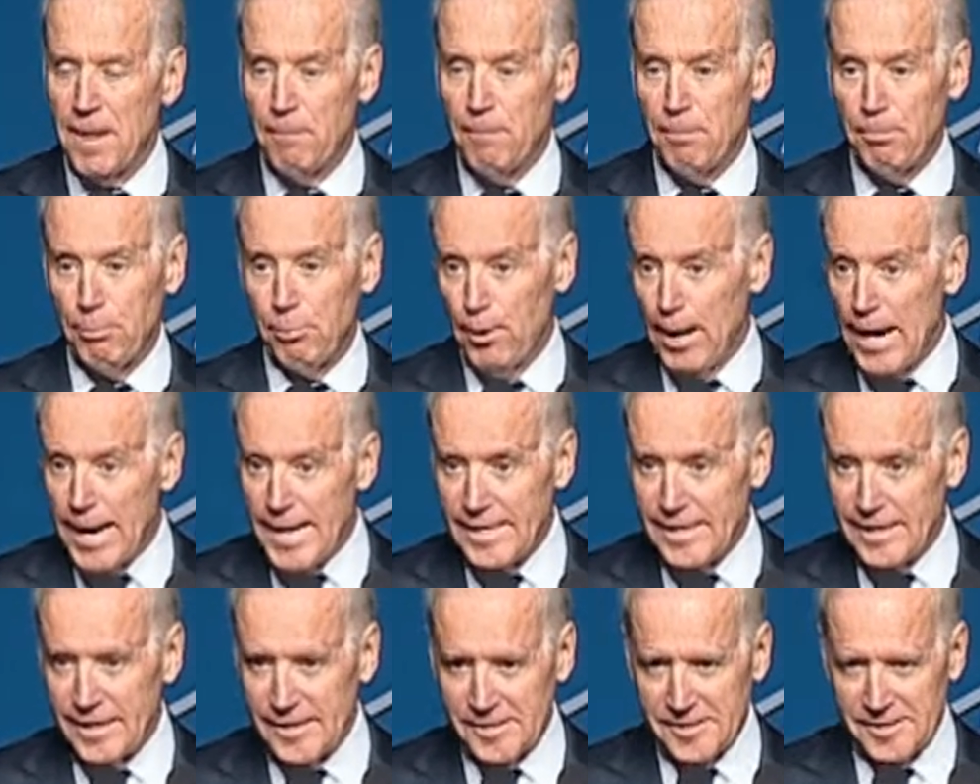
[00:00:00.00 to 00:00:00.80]

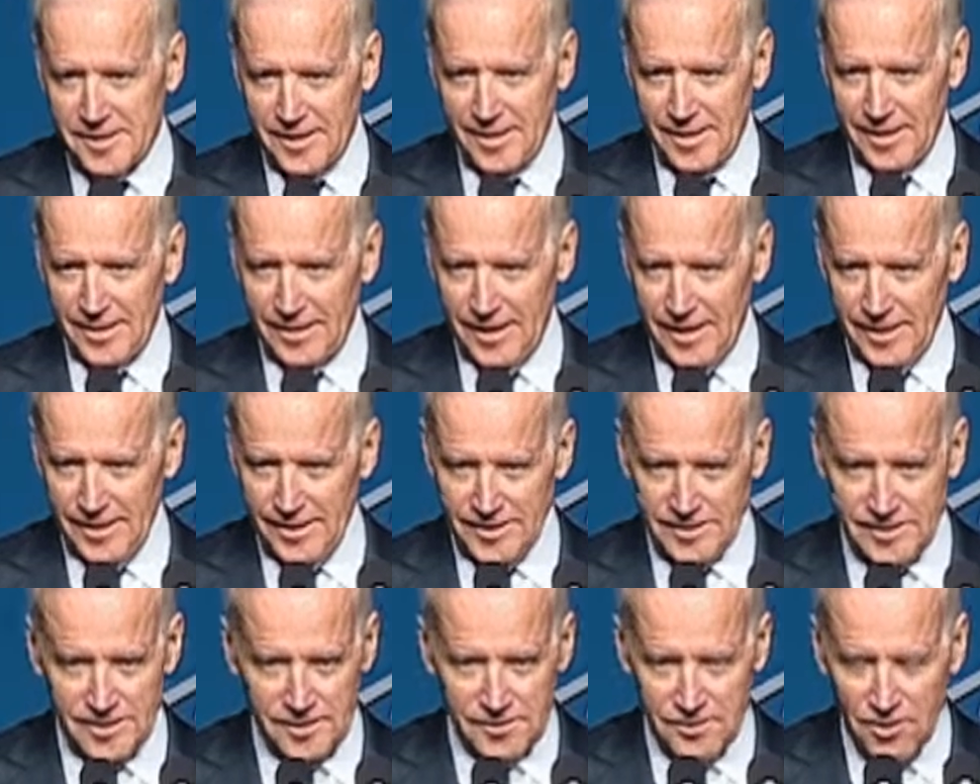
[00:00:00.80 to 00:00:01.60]
Pregnancy,
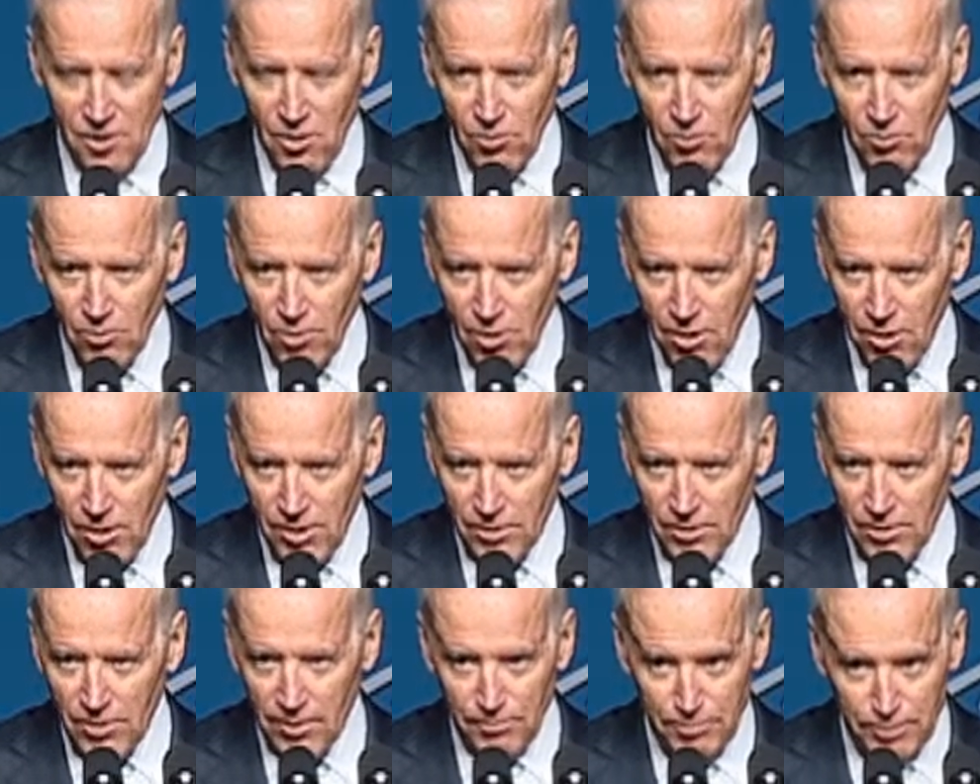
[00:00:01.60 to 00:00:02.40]
ladies, is no
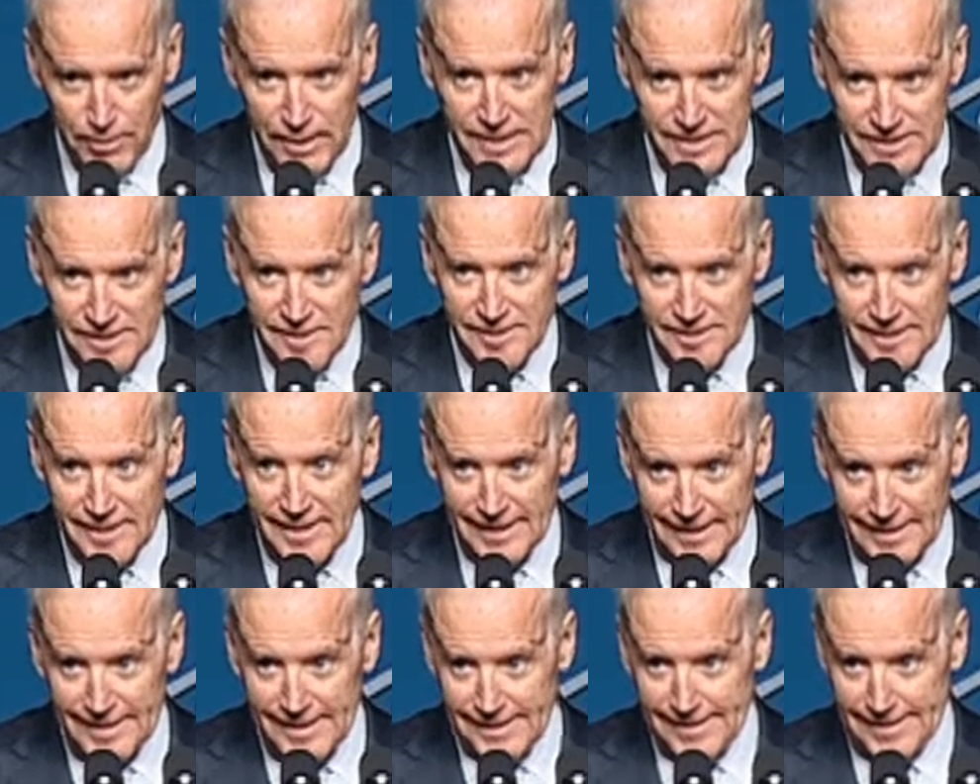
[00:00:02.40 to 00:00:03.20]
longer a pre-existing
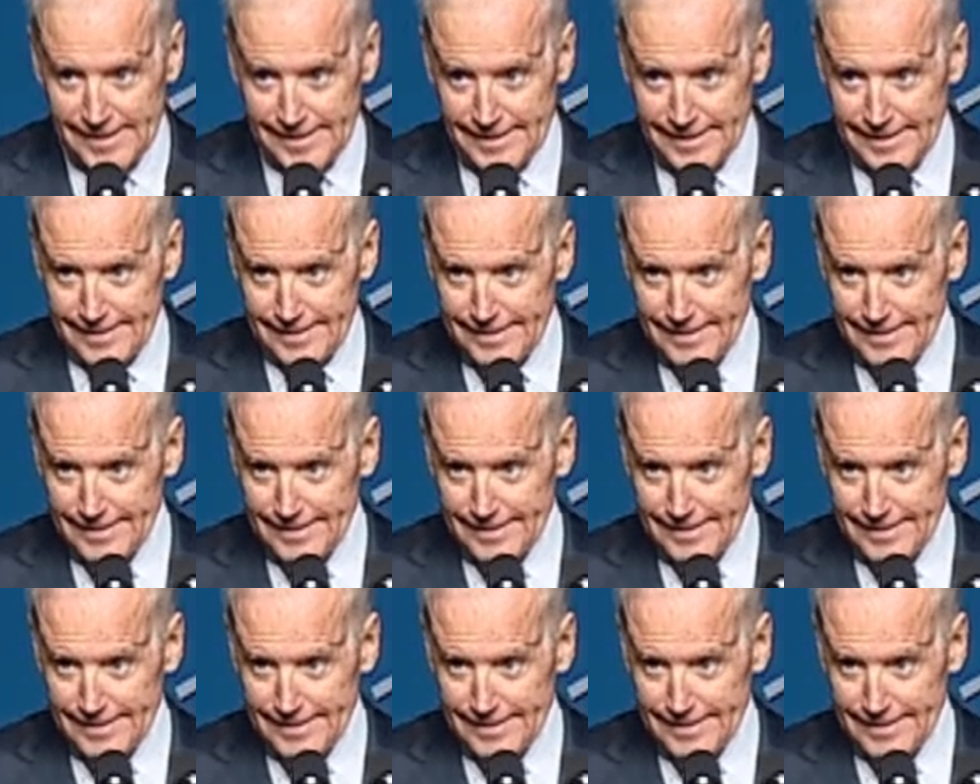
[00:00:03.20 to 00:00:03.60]
condition.